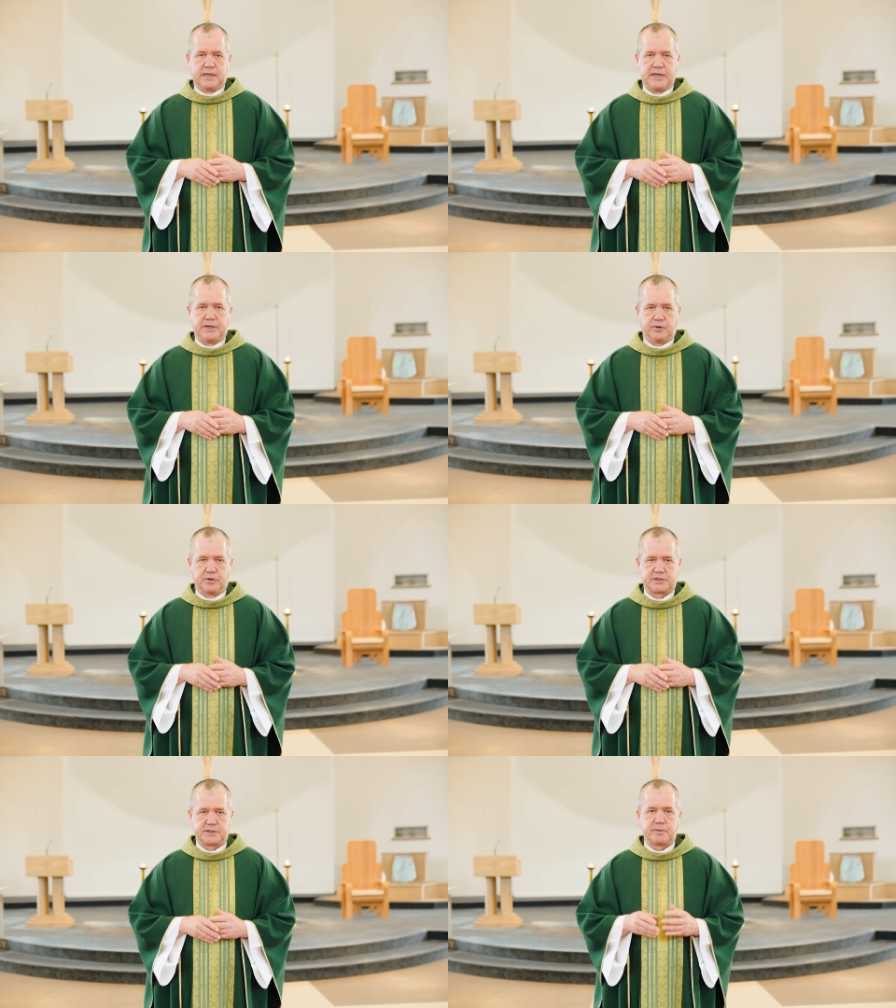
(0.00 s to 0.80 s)
in
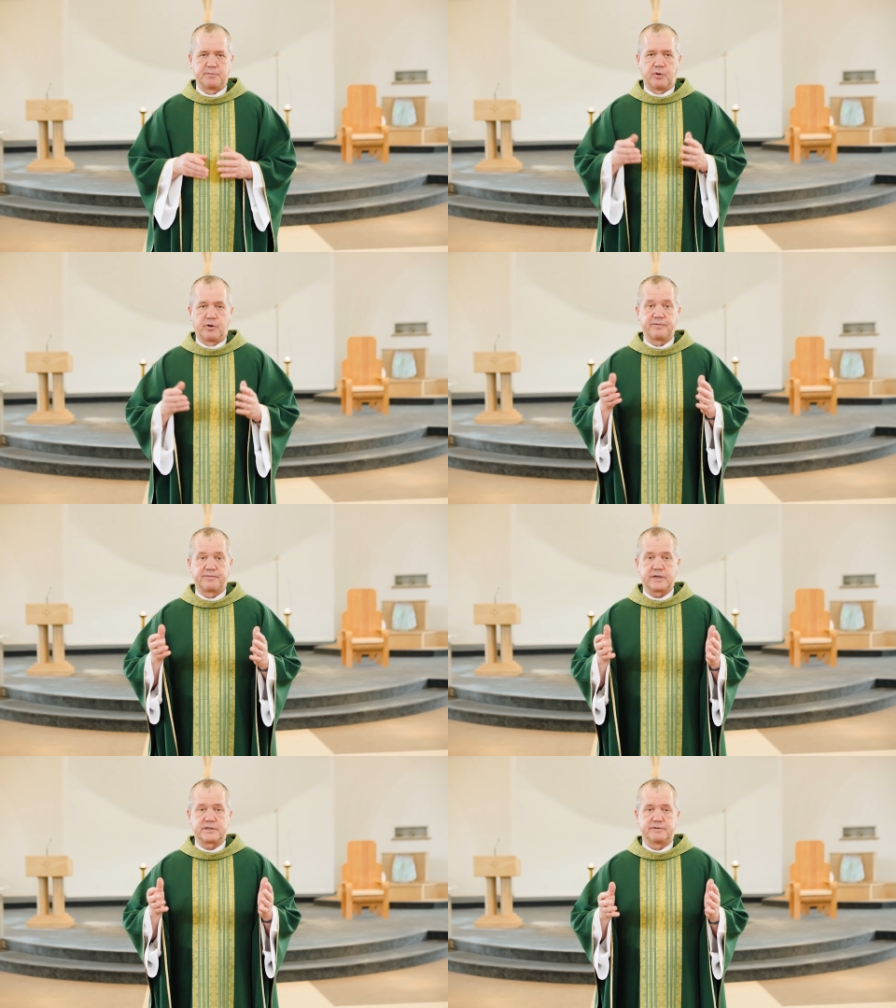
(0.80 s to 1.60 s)
order to be more
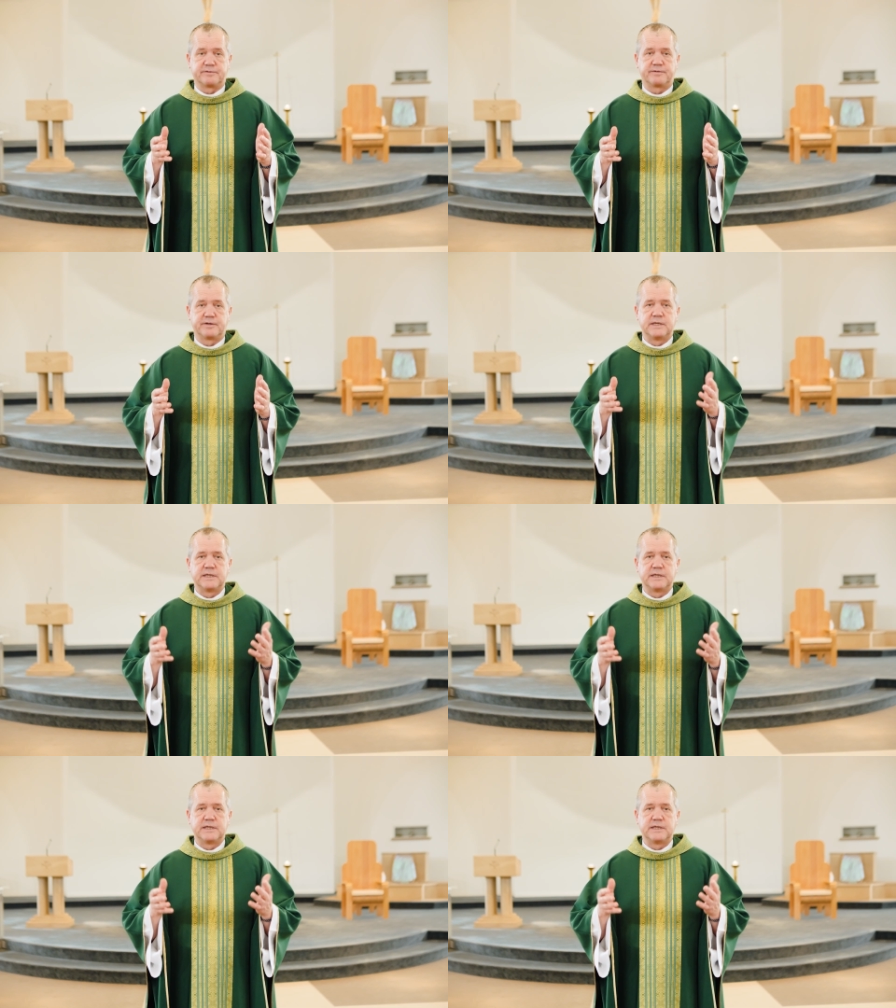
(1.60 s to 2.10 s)
effective